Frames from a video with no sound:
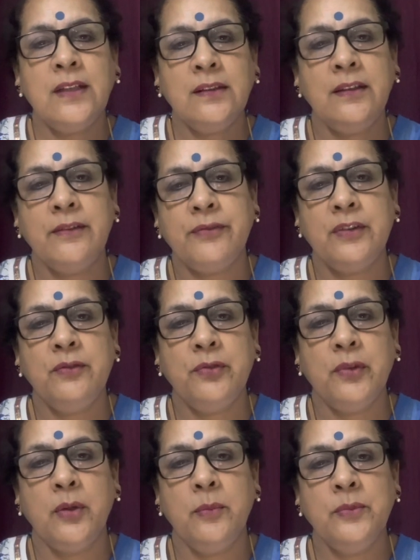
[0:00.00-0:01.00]
the different
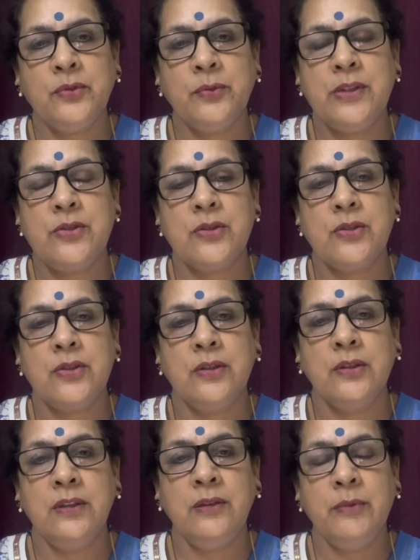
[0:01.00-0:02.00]
forms
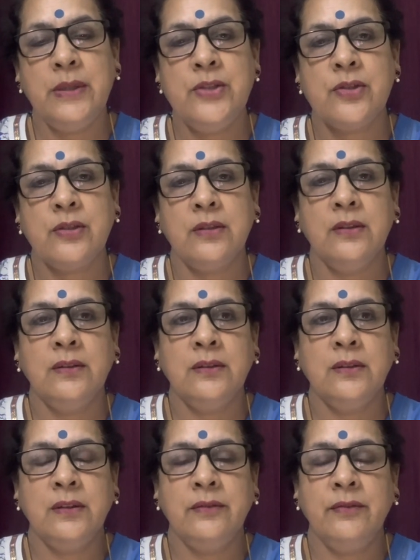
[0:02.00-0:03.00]
in which
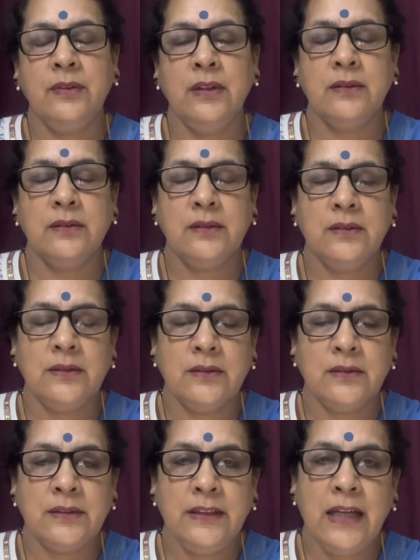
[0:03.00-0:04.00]

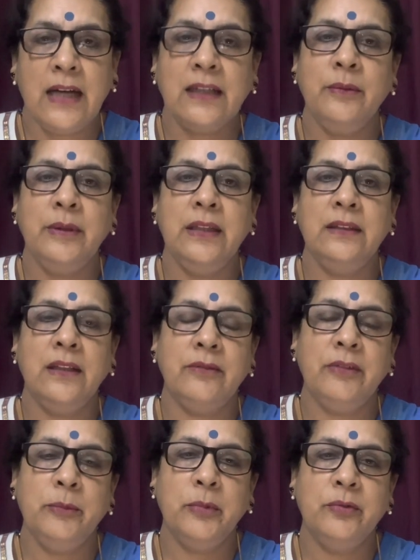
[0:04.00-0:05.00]
the activity that
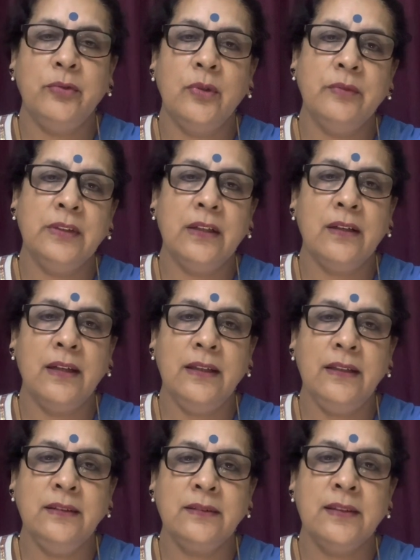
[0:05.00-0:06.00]
we perform with our
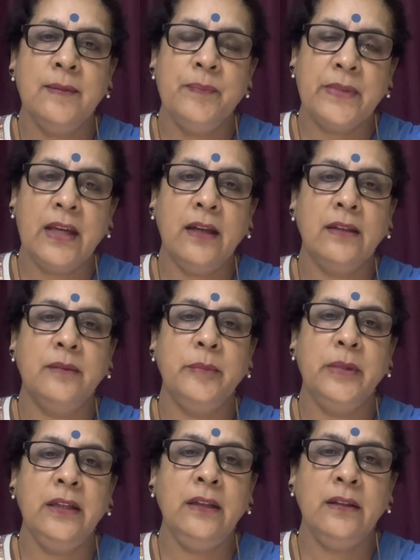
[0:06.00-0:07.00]
eyes can
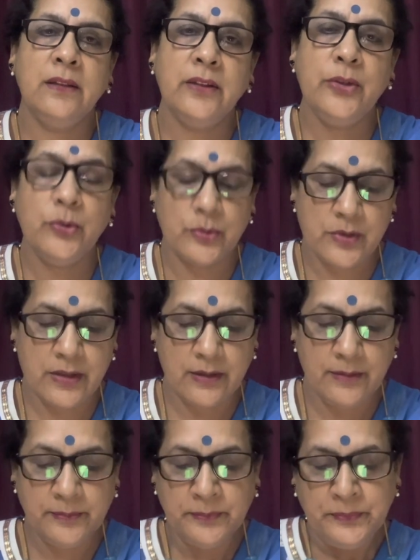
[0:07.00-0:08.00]
be used.
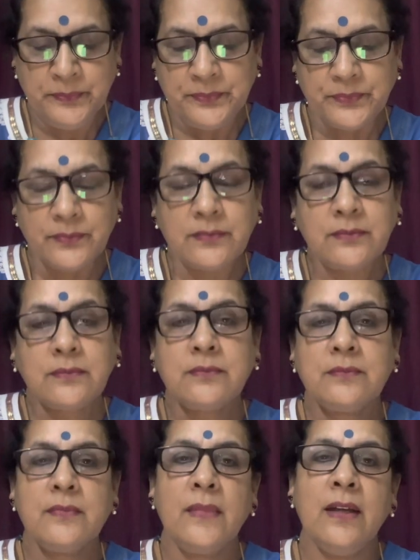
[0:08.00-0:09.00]

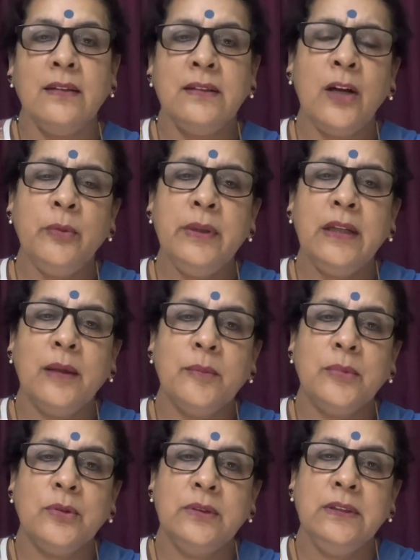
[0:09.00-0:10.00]
Now we
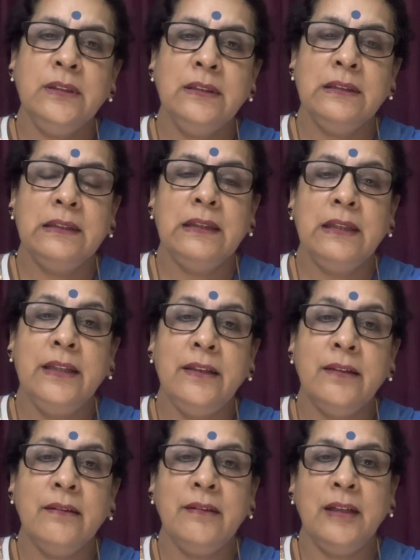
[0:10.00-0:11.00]
come to the
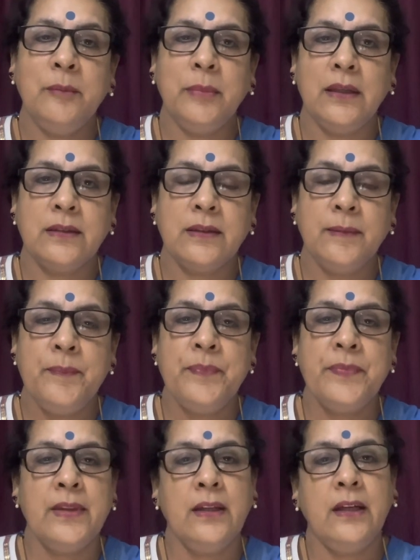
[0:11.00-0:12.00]
hearing part.
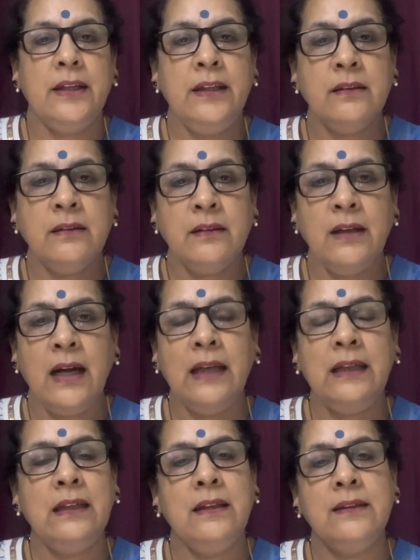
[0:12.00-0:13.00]
Hear
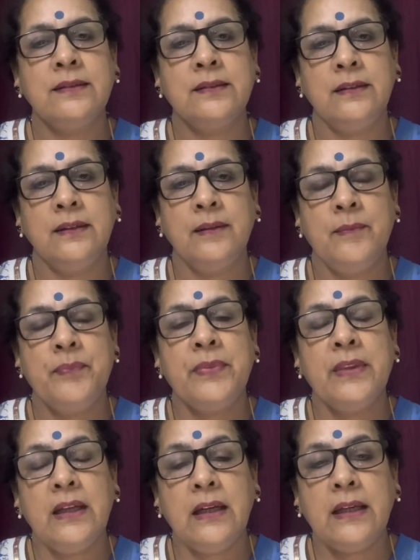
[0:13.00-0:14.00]
and listen.
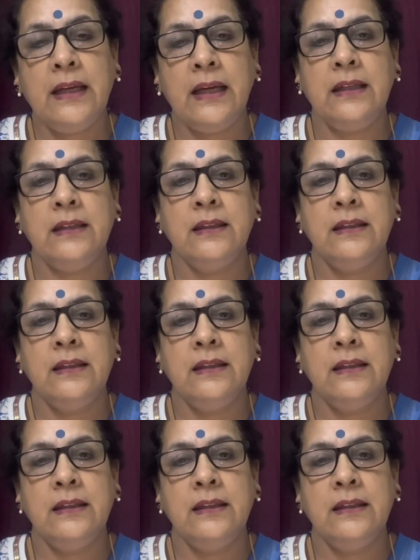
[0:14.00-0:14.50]
Again,